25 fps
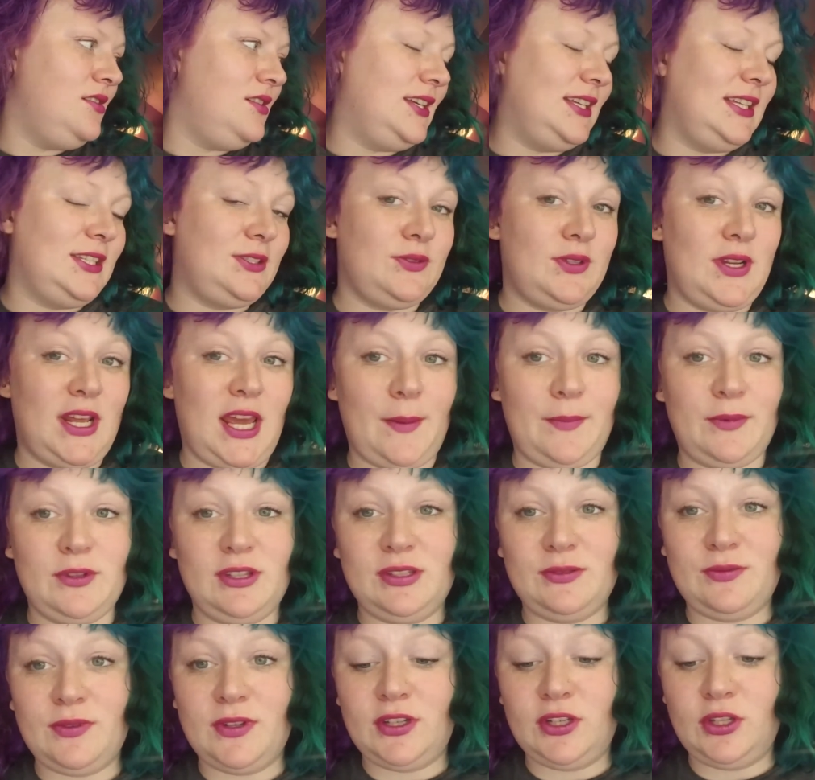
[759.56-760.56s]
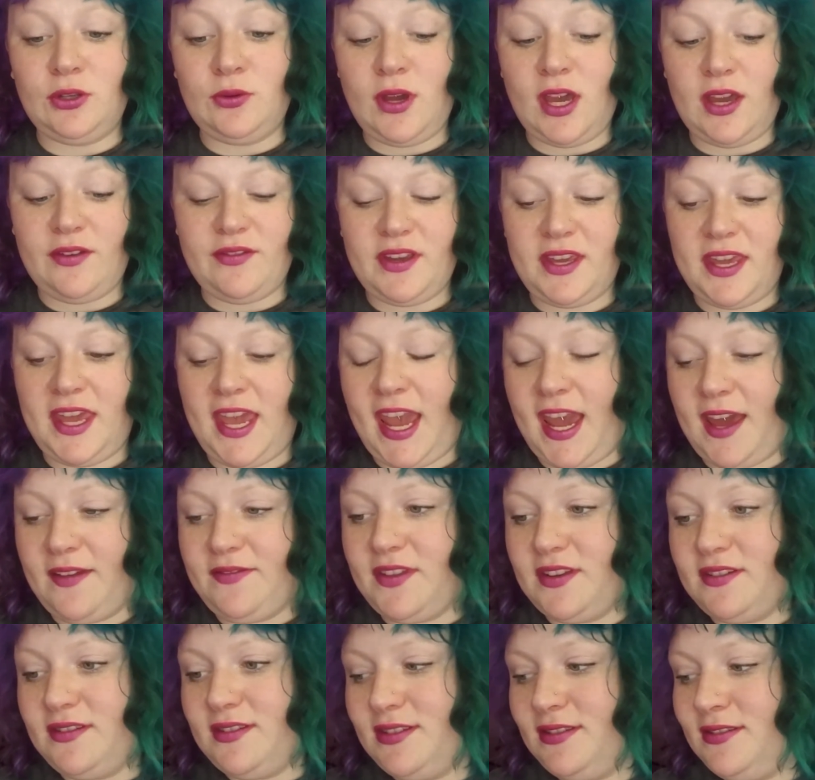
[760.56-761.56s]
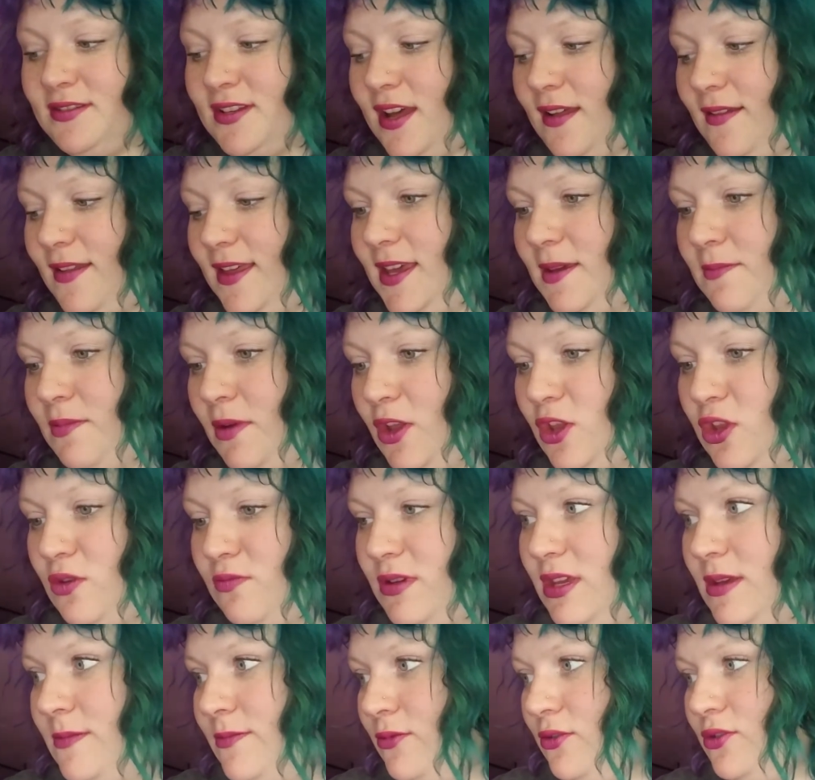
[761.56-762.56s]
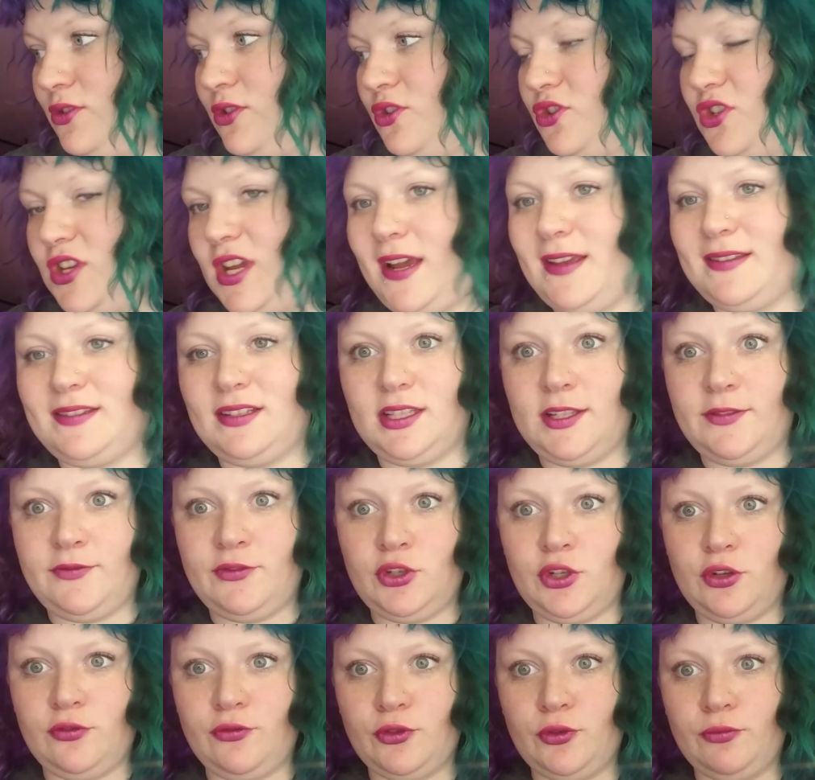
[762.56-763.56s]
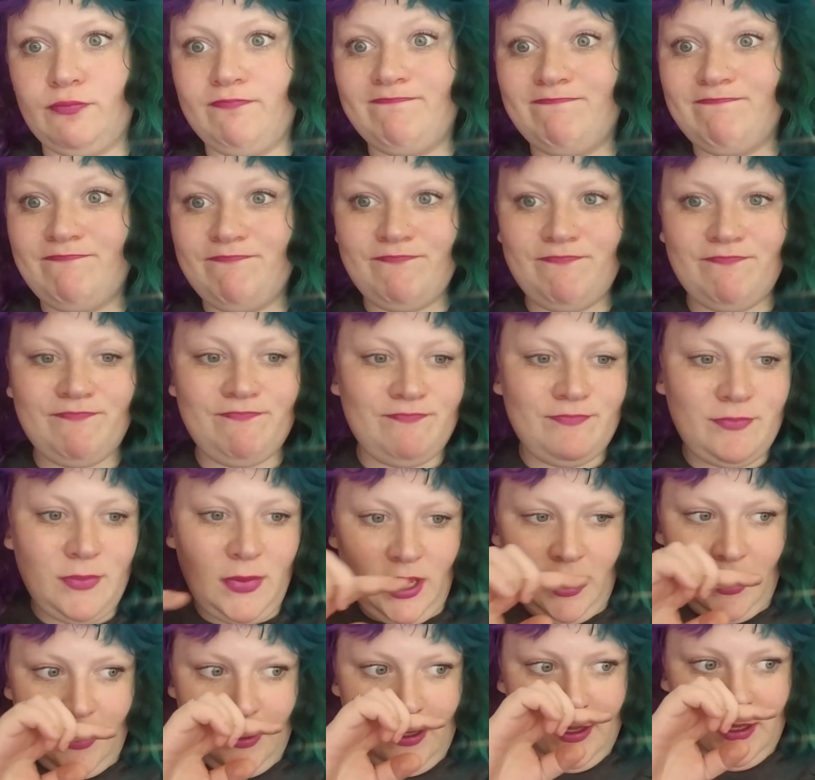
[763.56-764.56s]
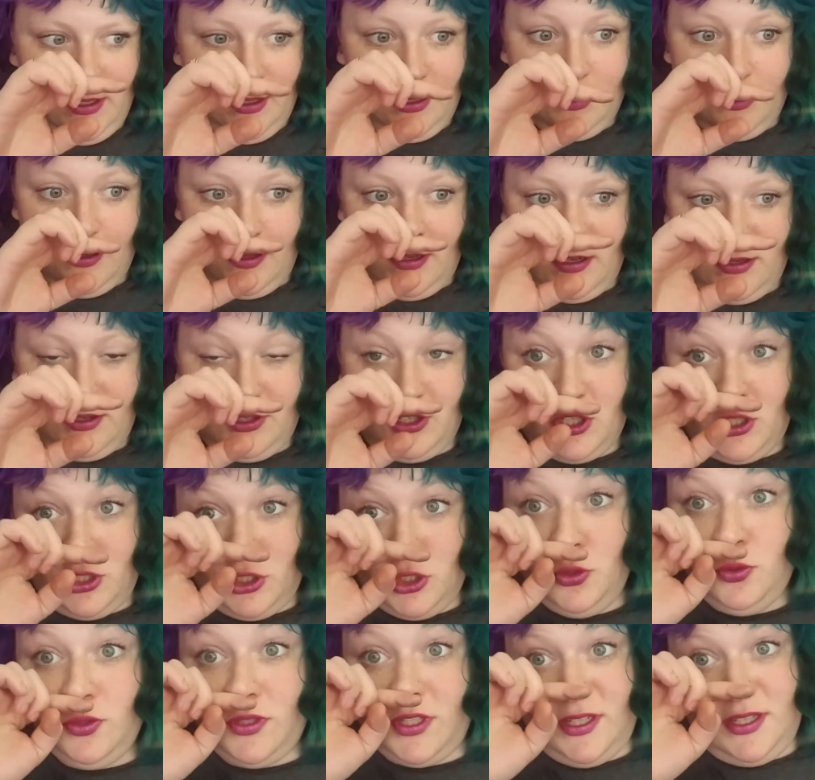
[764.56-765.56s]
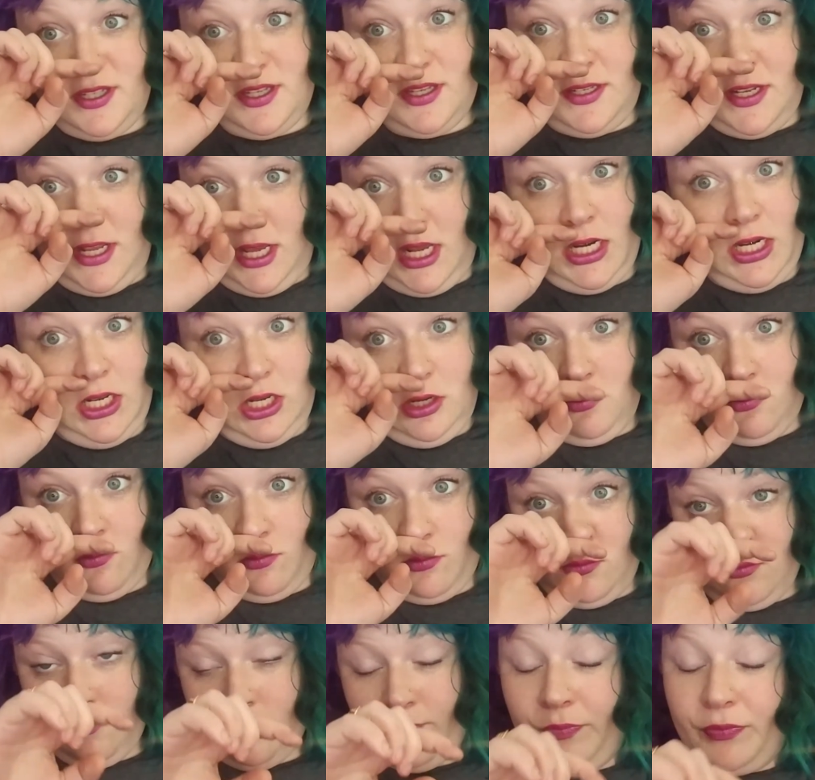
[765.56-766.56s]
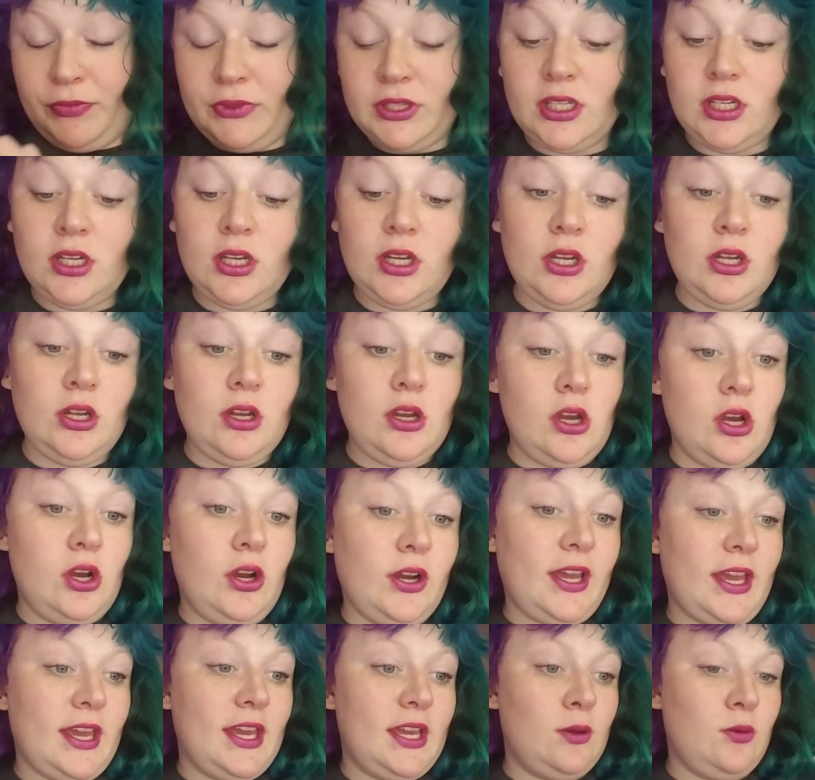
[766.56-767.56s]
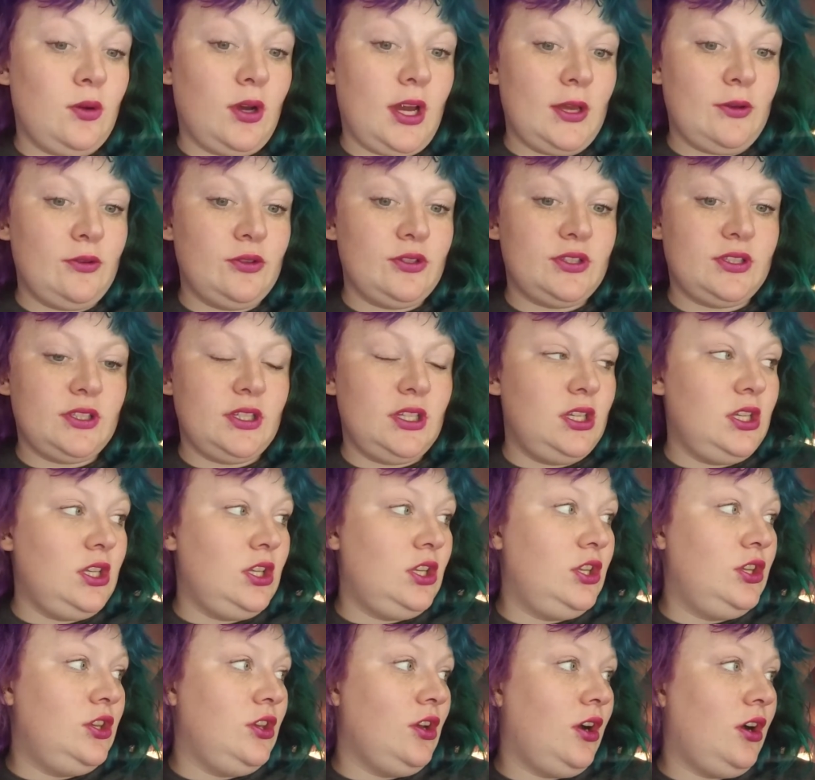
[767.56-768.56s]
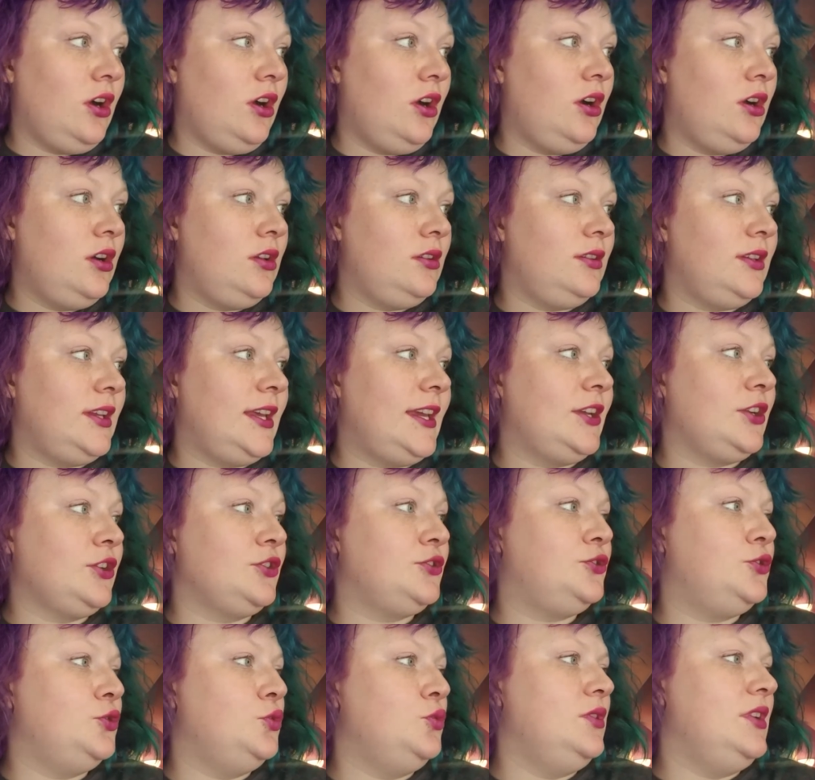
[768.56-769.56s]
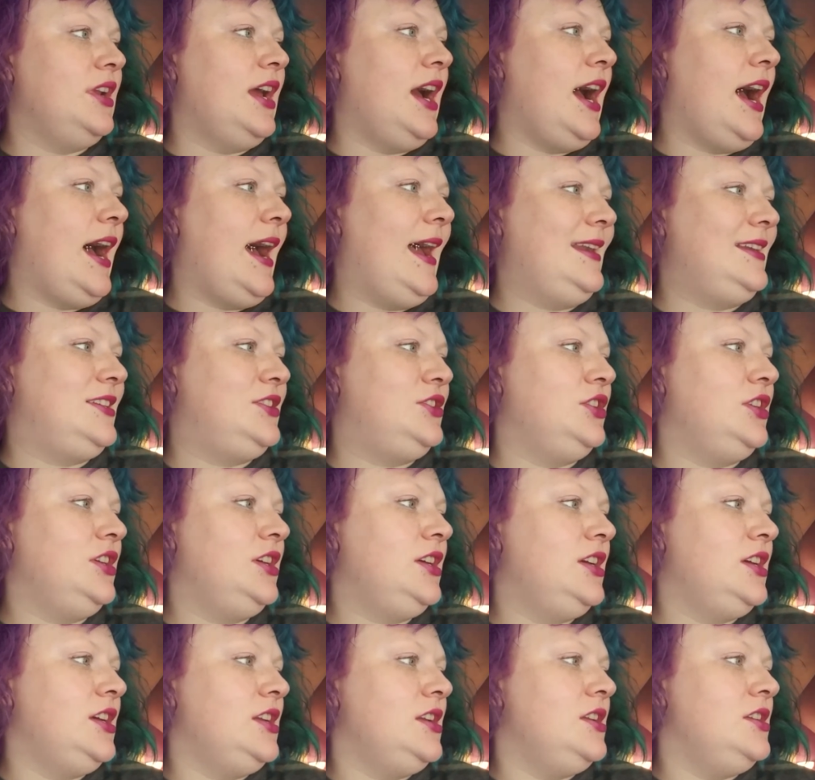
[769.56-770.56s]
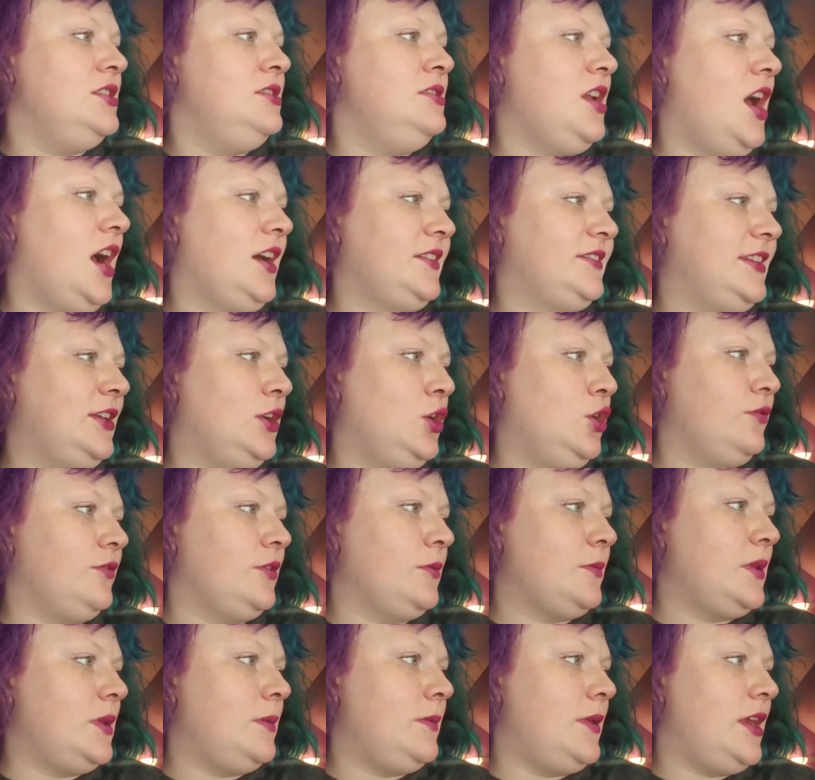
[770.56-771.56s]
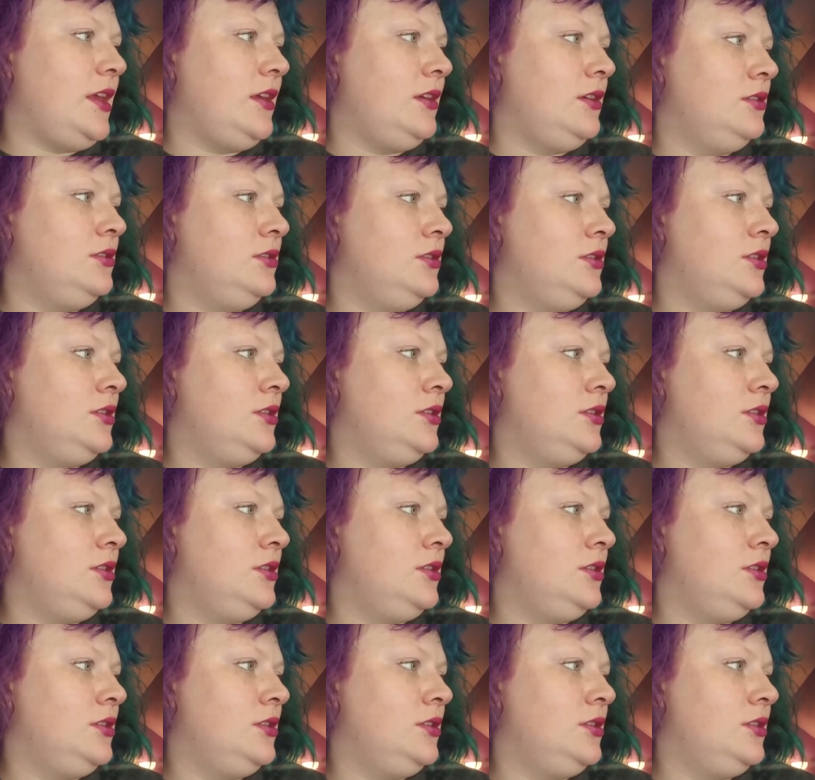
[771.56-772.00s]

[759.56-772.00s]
That's what happens when you have a cat that does not like other people, so she has to live in your room. She chooses to stay in here. Okay, well, I will see y'all later. Do not knock that over, Mimi.